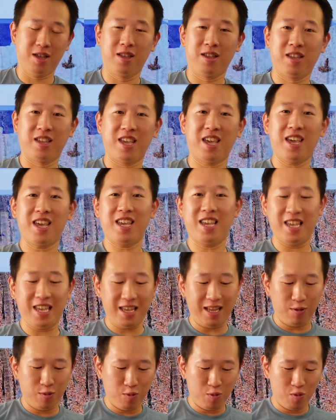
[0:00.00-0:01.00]
Okay,
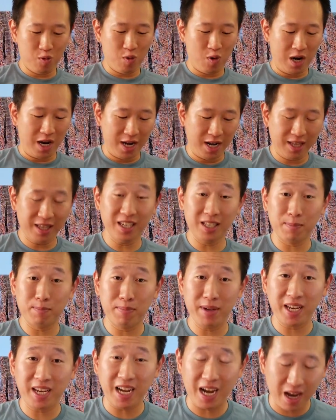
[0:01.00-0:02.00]
ooh, this
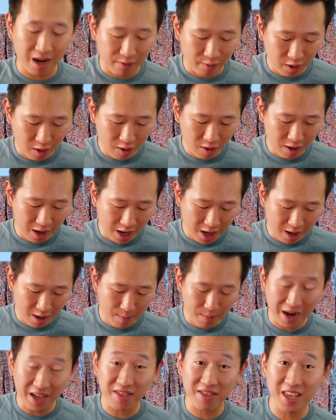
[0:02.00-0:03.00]
big guy over here.
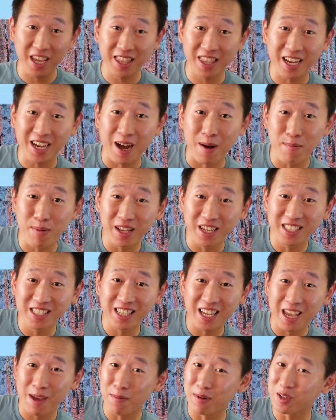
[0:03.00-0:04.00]
I think the company's
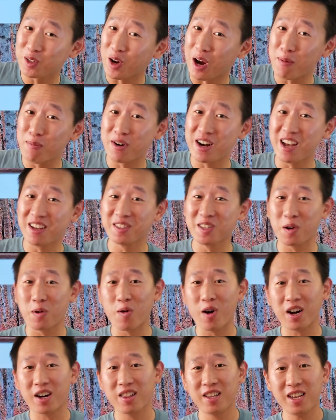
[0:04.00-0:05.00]
name, I'm gonna try to pronounce it
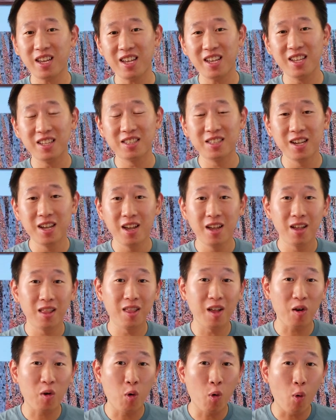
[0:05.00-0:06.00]
correctly, is
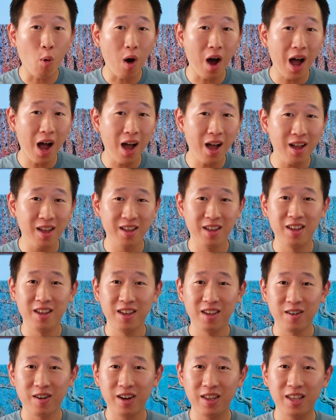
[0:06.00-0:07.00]
Lacroix.
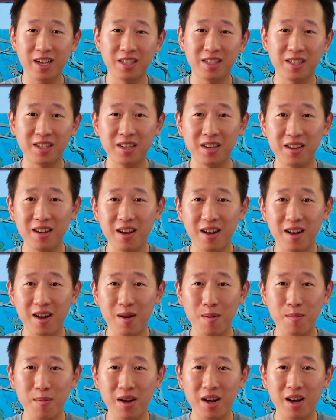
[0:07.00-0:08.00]
Right, that's the
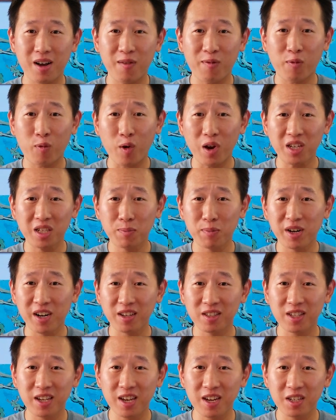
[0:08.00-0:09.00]
French
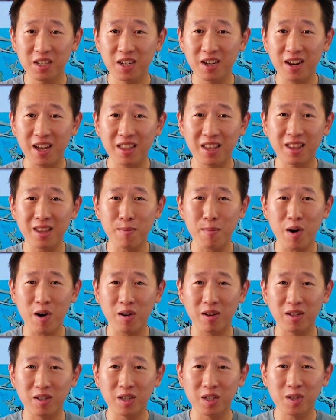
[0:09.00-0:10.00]
pronunciation. I think the
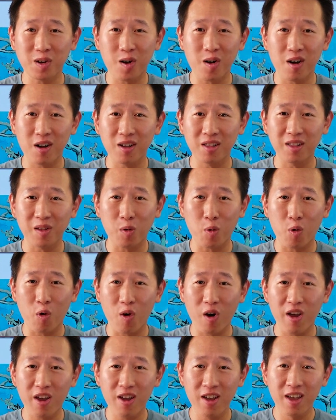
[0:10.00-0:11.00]
Americans just call it
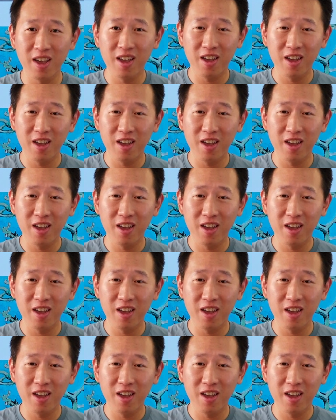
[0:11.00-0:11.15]
Lacroix.